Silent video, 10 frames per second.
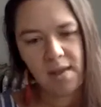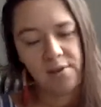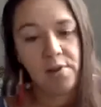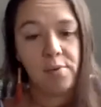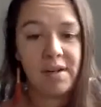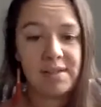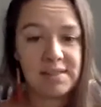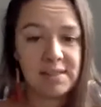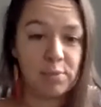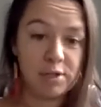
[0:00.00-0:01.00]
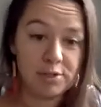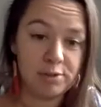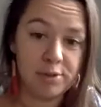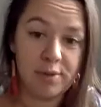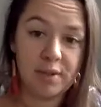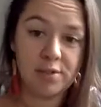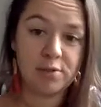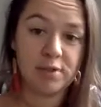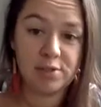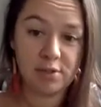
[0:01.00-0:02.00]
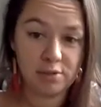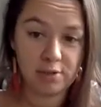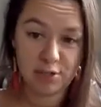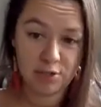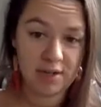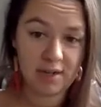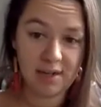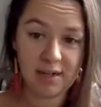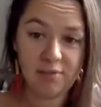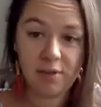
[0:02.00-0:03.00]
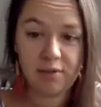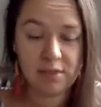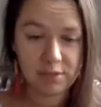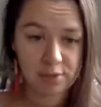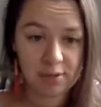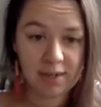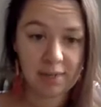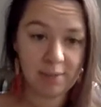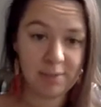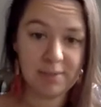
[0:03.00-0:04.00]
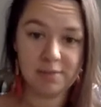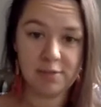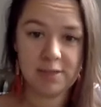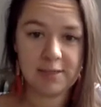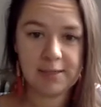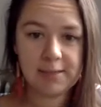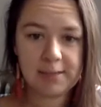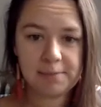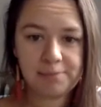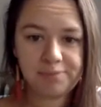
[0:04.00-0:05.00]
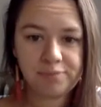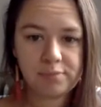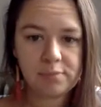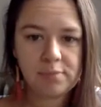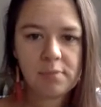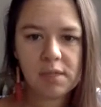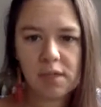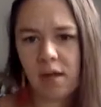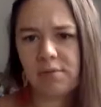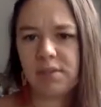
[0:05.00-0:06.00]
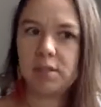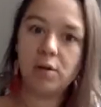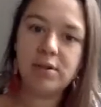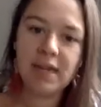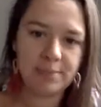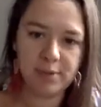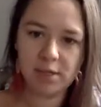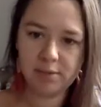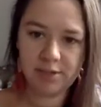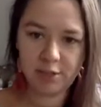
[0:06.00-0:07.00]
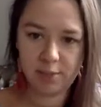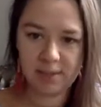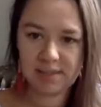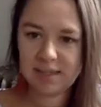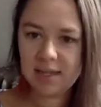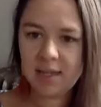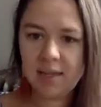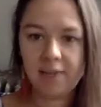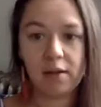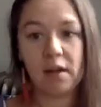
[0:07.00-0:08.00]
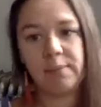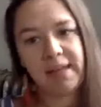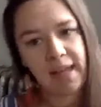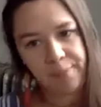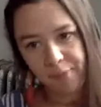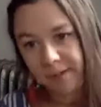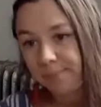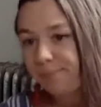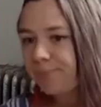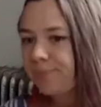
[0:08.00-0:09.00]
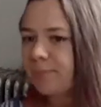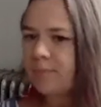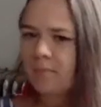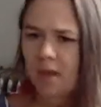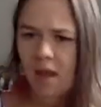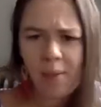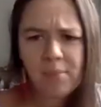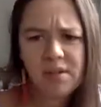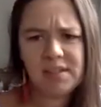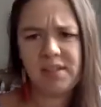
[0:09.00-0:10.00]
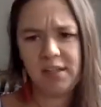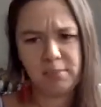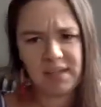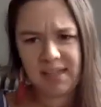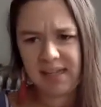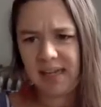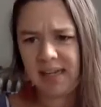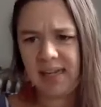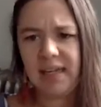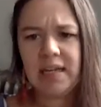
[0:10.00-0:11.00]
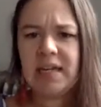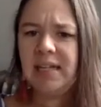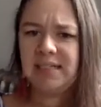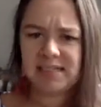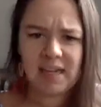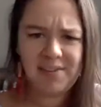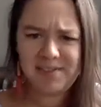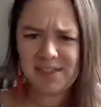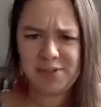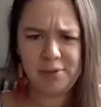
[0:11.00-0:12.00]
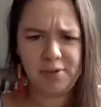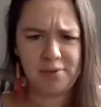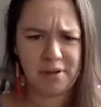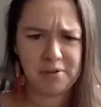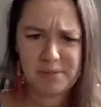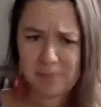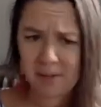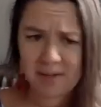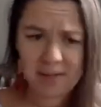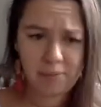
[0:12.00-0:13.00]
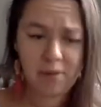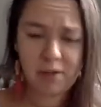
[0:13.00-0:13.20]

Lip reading: Nowhere is this more true than a traditional Christian narrative of the story and purpose of Jesus. God was so desperate to reach humans that God became one, humbled and humiliated, stuffed into a gross body and walked